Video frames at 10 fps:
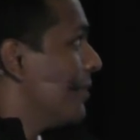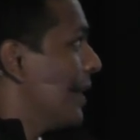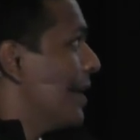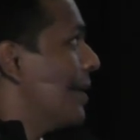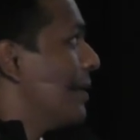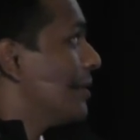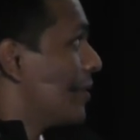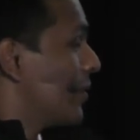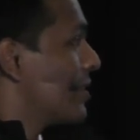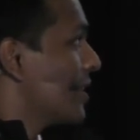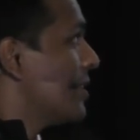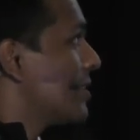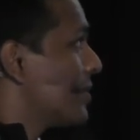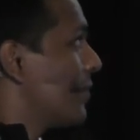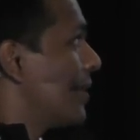the
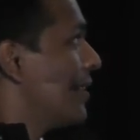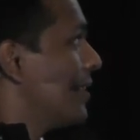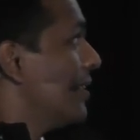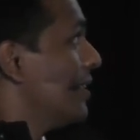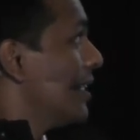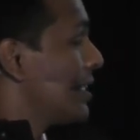results were